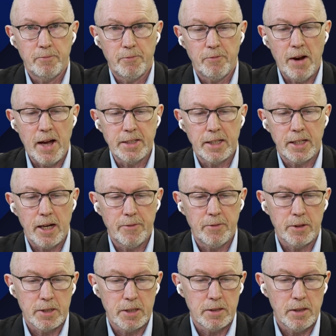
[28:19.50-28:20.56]
frantic
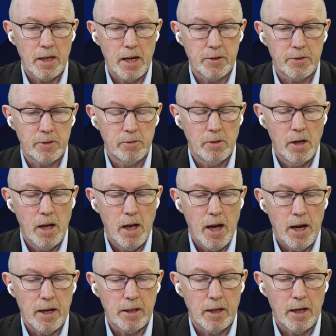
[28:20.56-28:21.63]
efforts, Andrew,
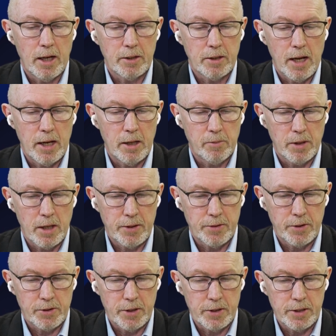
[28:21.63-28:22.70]
and anyone
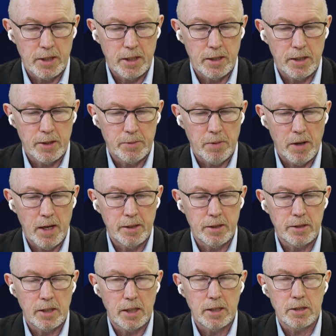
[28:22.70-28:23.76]
else interested in this, behind the
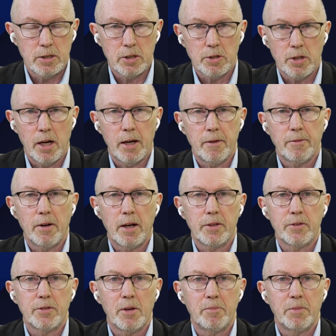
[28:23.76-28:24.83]
scenes to try and find
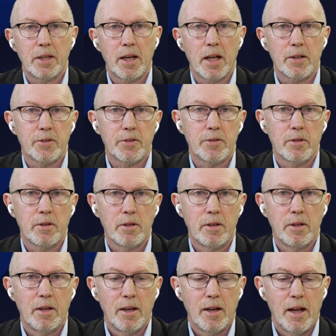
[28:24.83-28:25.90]
something else.
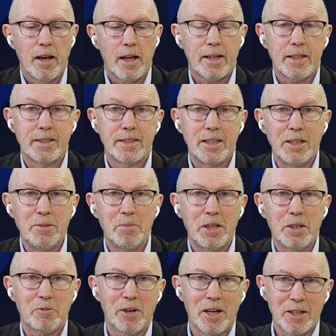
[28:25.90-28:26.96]
Like a
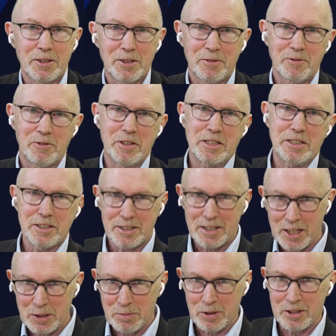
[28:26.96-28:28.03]
deeming rate, for instance,
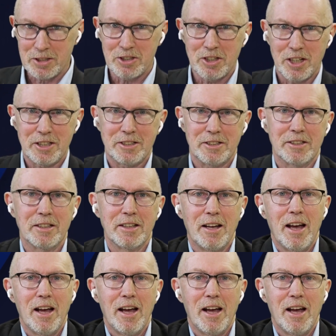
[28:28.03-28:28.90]
has been suggested,